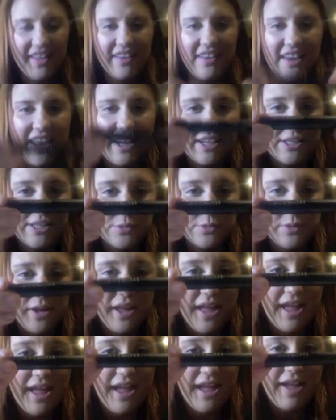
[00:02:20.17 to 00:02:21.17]
Next we
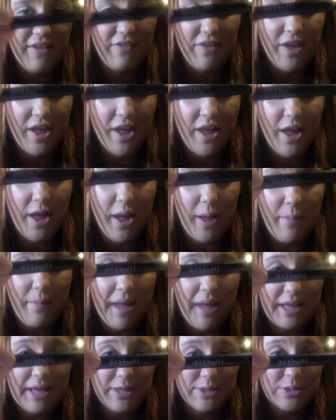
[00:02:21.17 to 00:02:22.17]
have a
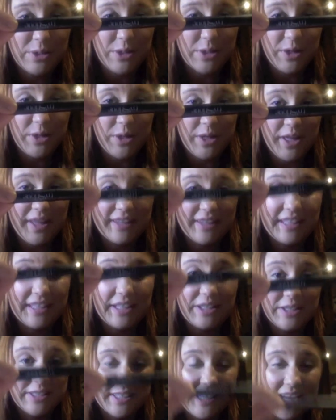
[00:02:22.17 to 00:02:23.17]
pencil that
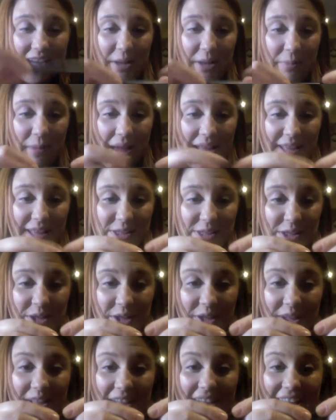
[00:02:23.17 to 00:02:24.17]
looks like a
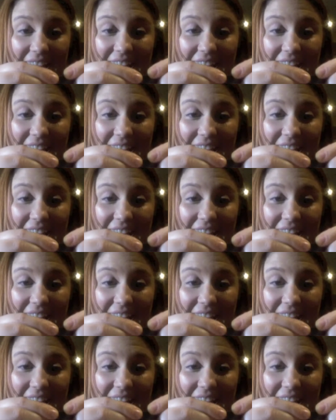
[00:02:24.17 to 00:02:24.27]
pencil.